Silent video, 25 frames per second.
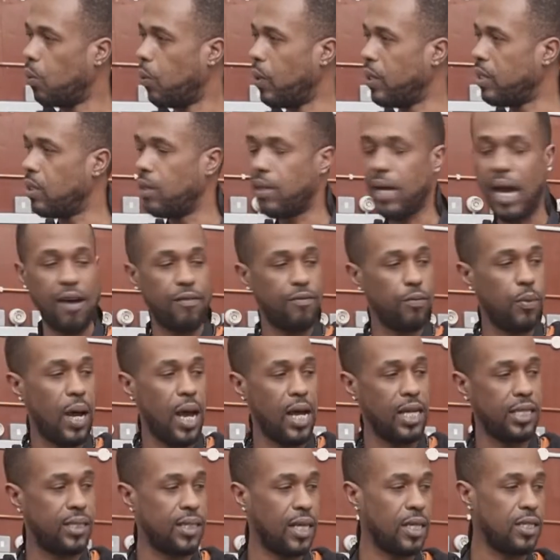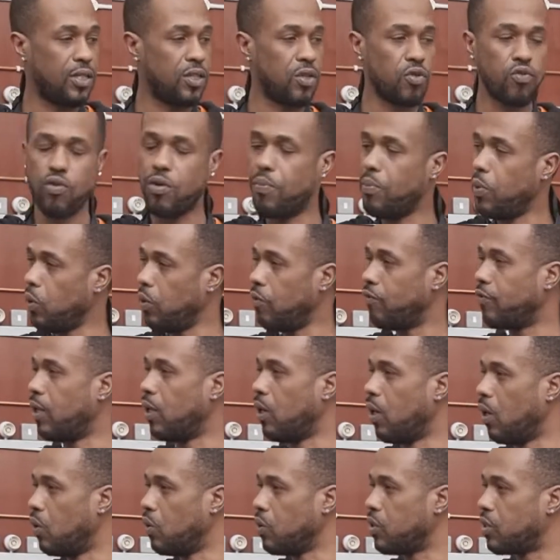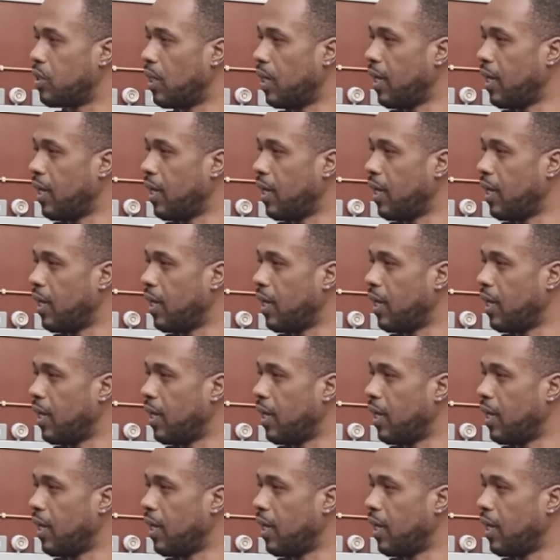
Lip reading: when you have where it says to remove the loads,